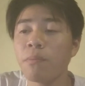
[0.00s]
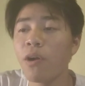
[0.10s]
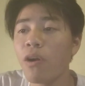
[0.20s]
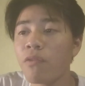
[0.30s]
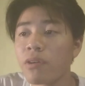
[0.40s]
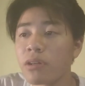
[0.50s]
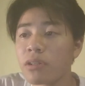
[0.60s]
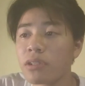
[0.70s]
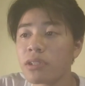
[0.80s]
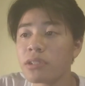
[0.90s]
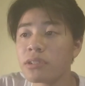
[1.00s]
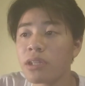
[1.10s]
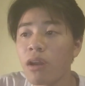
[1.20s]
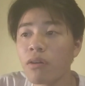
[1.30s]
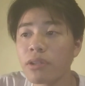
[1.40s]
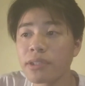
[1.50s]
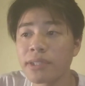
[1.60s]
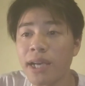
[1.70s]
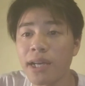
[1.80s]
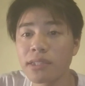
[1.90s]
Moreover, the load
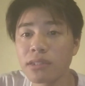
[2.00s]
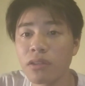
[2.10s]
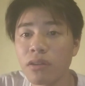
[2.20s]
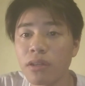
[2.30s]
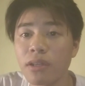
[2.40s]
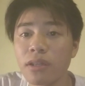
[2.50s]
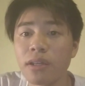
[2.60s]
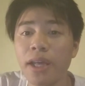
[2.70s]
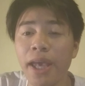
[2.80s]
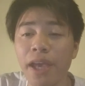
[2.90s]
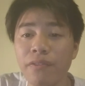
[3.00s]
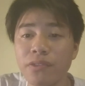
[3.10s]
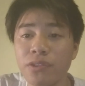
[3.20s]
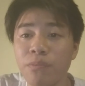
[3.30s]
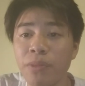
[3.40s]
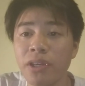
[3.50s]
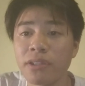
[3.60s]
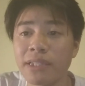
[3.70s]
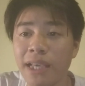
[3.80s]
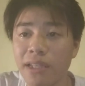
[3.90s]
does not have to be a
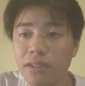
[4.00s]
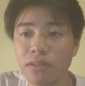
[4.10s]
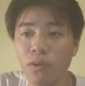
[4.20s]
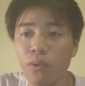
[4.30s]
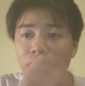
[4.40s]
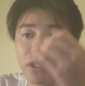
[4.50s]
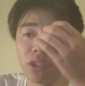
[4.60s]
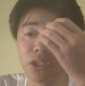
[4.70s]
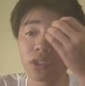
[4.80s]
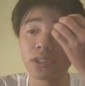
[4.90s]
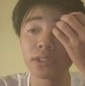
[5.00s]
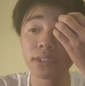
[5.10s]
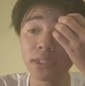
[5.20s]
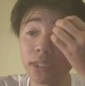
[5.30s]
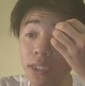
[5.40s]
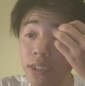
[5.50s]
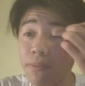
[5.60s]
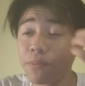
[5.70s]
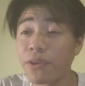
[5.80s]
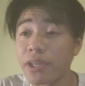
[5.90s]
dead weight, such as
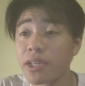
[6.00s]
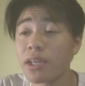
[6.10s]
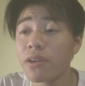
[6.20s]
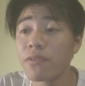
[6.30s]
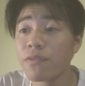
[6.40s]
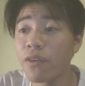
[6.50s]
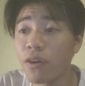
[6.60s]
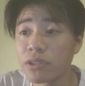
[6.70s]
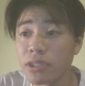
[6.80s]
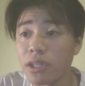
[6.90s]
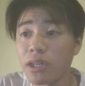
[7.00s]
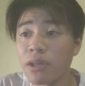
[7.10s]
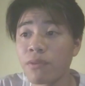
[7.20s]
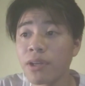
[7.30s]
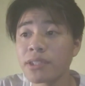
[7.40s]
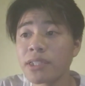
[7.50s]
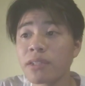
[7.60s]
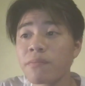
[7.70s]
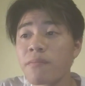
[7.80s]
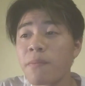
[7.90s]
a brick force arising